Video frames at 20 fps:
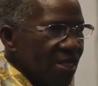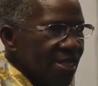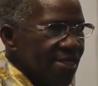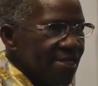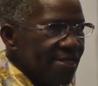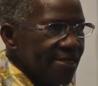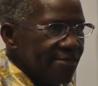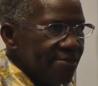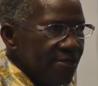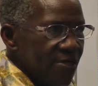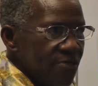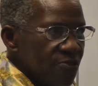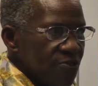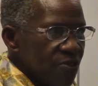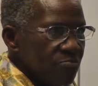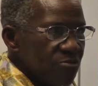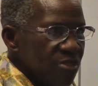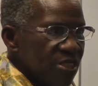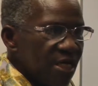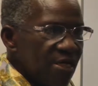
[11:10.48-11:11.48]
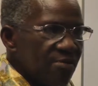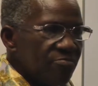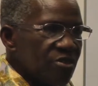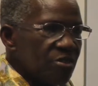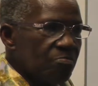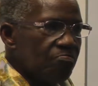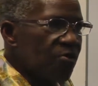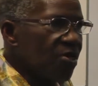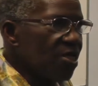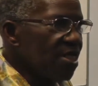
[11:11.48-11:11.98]
You know, sometimes the
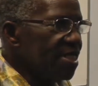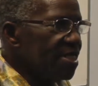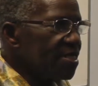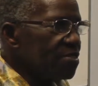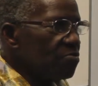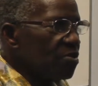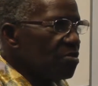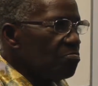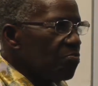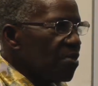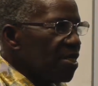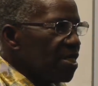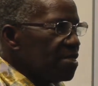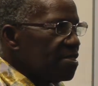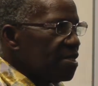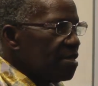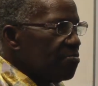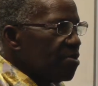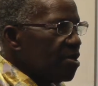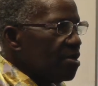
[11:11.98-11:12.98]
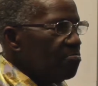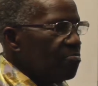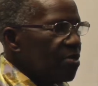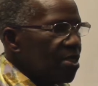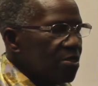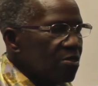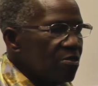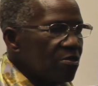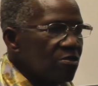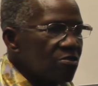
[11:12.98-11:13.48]
police will pick them up
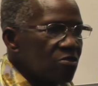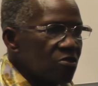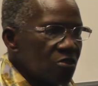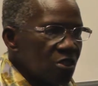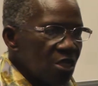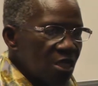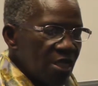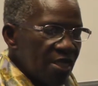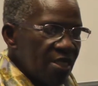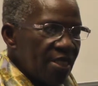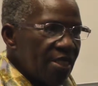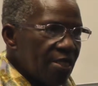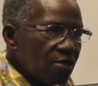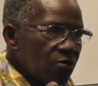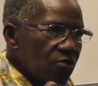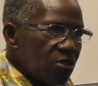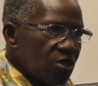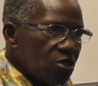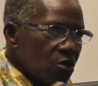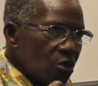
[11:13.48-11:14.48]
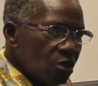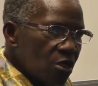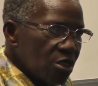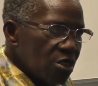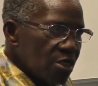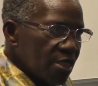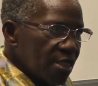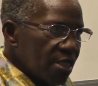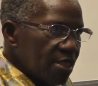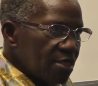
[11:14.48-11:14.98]
because they'll go and knock on
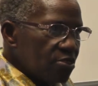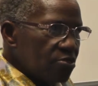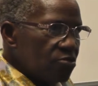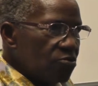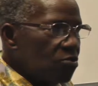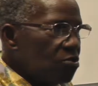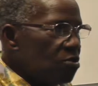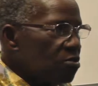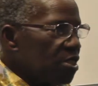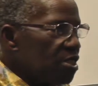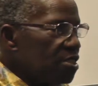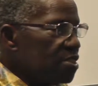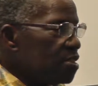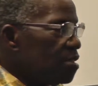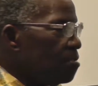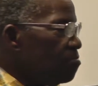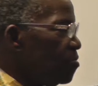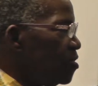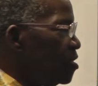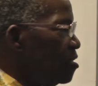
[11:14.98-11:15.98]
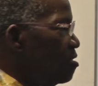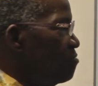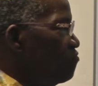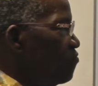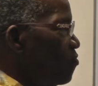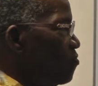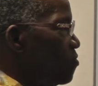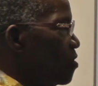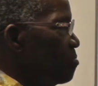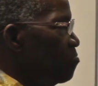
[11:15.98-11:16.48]
that door and somebody will
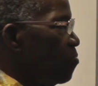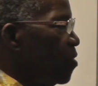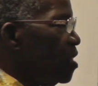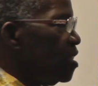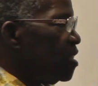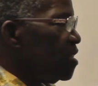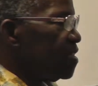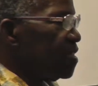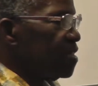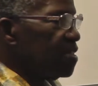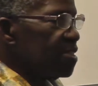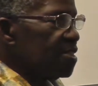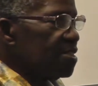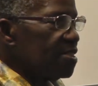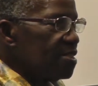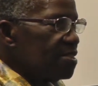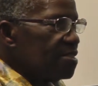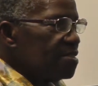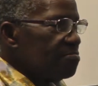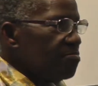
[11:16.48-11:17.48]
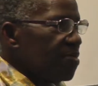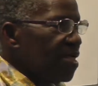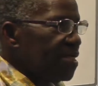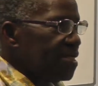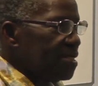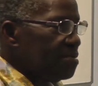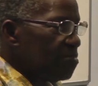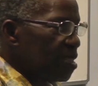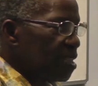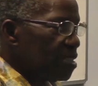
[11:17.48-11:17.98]
phone the police and say, there's a man
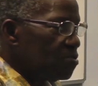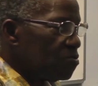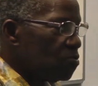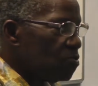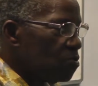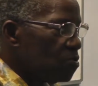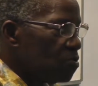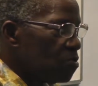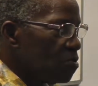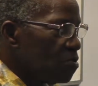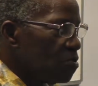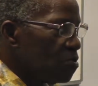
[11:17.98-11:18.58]
at my door.